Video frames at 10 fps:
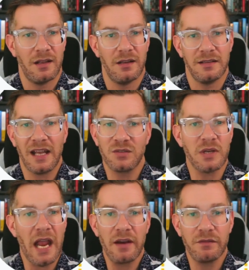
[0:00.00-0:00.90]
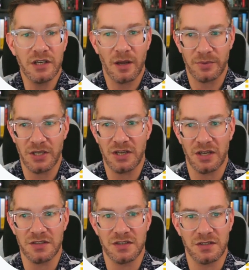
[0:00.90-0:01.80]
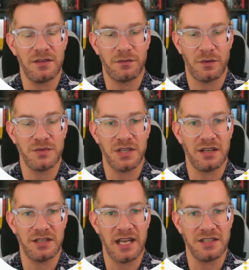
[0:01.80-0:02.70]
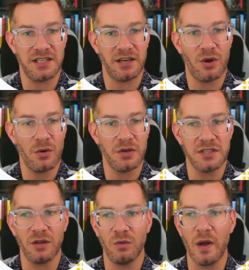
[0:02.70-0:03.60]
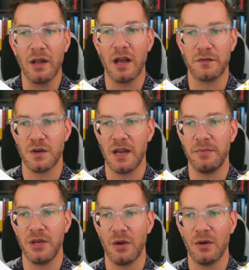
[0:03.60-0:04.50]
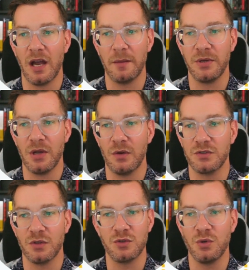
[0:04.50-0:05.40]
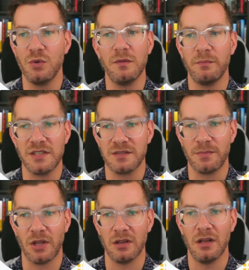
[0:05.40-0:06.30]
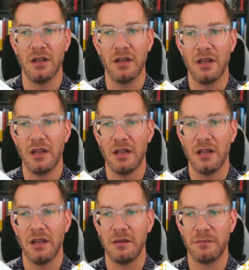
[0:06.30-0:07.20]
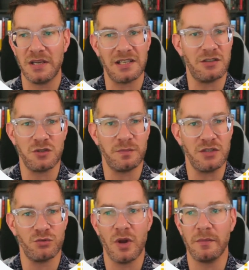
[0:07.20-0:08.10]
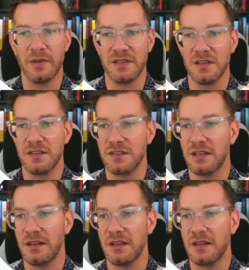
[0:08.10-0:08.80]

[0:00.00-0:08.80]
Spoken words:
That's what every company does from day zero until well after IPO. So tune business model basically just means run business.